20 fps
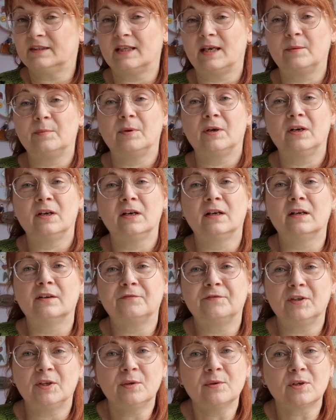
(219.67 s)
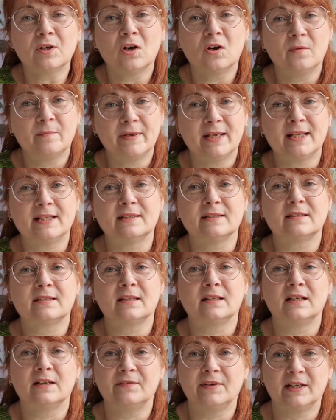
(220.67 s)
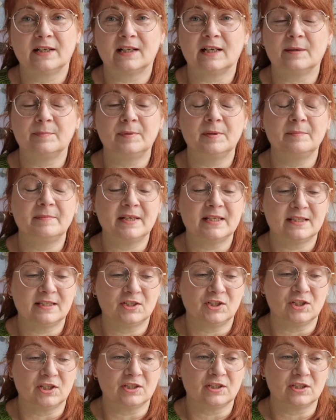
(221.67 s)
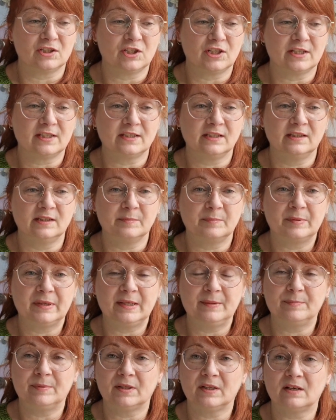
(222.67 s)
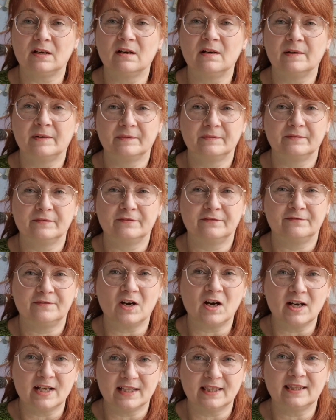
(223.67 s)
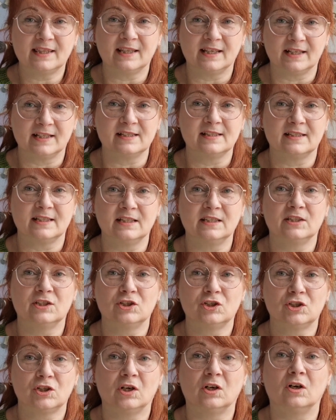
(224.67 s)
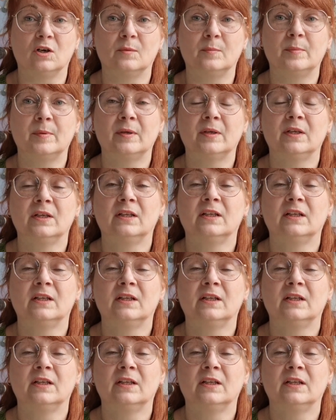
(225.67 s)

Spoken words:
There were a few comments, and I've had a couple of messages suggesting that people can't find things in the shop.